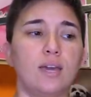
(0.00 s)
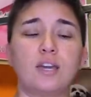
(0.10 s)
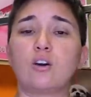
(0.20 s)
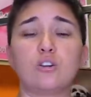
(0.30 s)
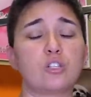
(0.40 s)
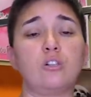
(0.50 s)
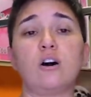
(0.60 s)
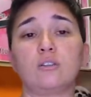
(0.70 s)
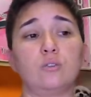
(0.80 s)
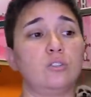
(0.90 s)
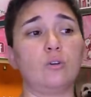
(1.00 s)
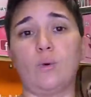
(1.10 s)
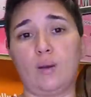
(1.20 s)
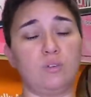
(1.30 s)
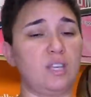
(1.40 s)
It goes along the
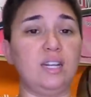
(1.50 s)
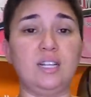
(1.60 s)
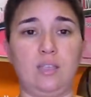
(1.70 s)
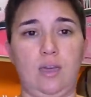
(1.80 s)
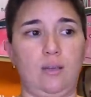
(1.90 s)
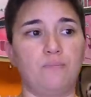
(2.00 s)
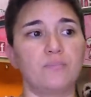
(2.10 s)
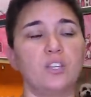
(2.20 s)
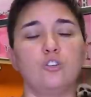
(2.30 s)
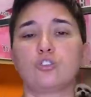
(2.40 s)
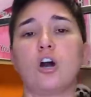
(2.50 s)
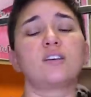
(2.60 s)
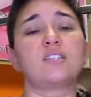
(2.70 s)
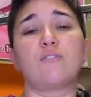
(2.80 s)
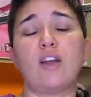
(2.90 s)
way with anything. Your dog
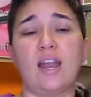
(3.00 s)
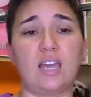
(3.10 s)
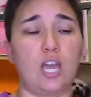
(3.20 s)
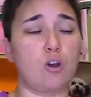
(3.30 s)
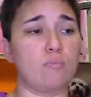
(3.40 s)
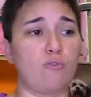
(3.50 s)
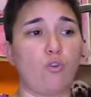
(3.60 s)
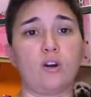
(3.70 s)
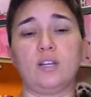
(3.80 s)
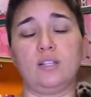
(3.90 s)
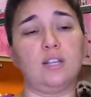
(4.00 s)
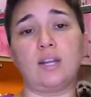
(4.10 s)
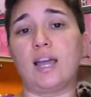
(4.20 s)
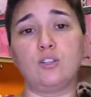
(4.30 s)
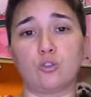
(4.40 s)
has never had a carrot before, and at
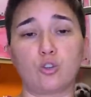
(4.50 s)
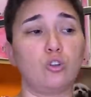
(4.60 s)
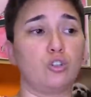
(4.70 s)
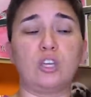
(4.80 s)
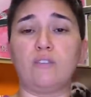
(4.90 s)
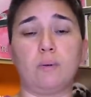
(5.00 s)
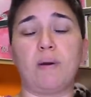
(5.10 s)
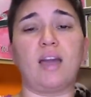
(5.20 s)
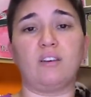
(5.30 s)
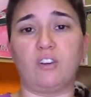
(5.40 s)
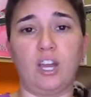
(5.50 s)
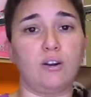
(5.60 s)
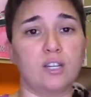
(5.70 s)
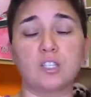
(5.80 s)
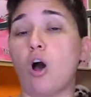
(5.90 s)
9 years old, you give it a bag of
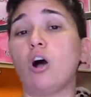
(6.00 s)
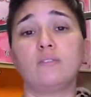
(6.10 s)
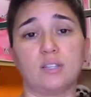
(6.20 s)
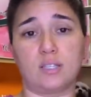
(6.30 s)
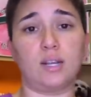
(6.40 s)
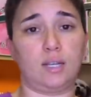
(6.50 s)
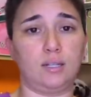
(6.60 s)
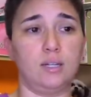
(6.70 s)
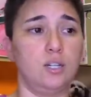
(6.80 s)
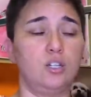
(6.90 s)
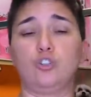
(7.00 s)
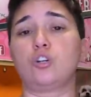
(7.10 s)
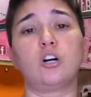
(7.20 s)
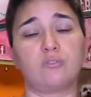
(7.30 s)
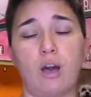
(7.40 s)
carrots. All of a sudden, your
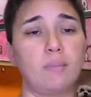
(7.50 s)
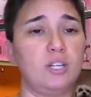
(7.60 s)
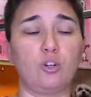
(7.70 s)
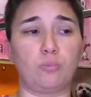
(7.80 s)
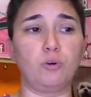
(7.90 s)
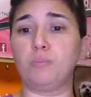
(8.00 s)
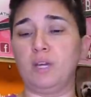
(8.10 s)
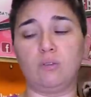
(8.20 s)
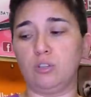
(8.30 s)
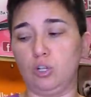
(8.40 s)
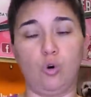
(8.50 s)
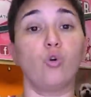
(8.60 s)
dog's vomiting or pooping, you know,